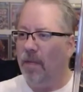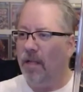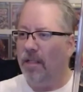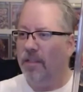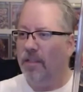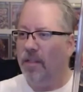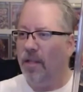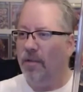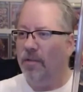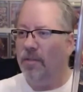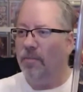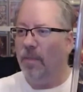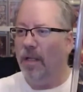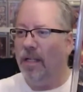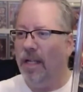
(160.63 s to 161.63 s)
I'll get to those,
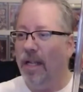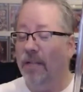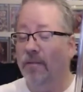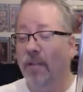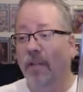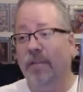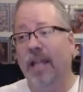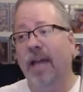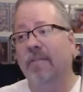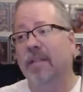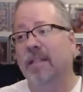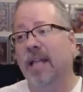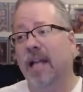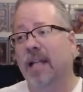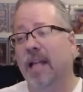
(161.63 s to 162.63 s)
but I'd love to have the
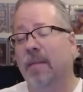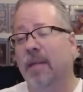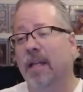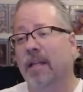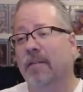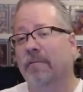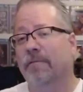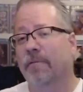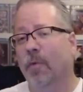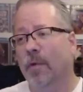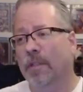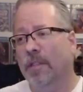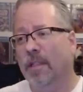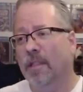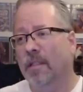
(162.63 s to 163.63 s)
Dynamic
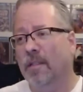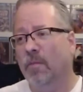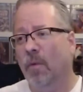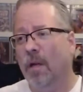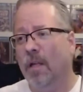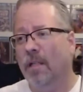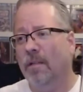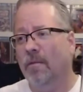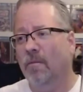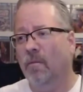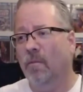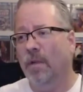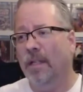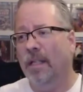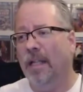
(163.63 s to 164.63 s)
Forces one
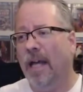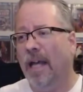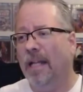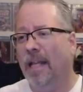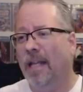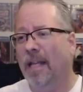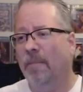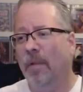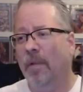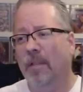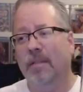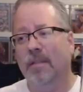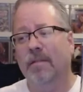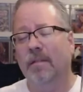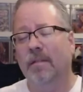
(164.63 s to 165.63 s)
with a 9.8, but
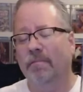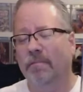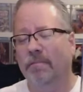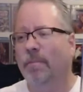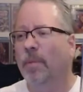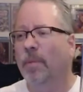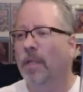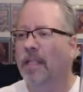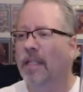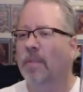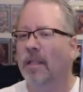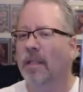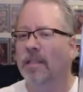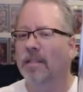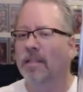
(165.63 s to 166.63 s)
it's pretty
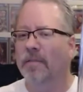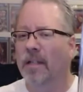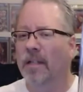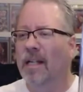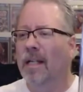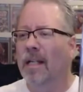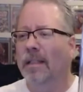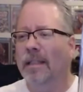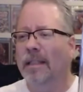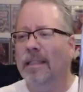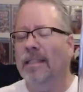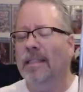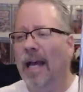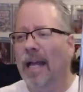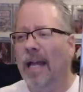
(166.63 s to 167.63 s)
expensive. At
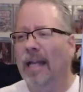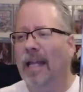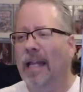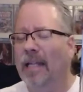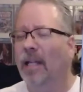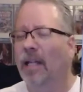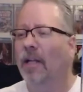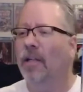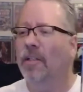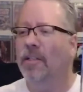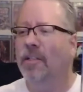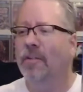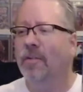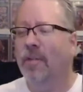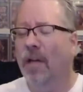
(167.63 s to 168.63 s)
least $800
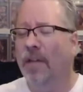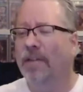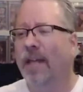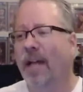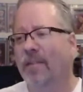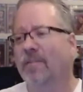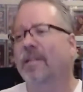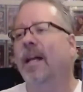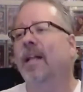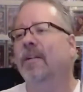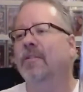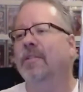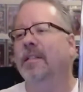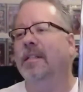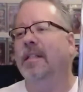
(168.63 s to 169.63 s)
to
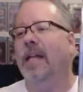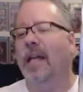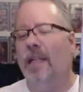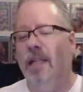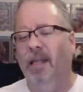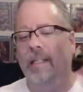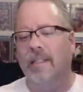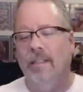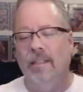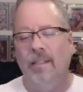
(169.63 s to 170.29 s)
$1,000 in a 9.8.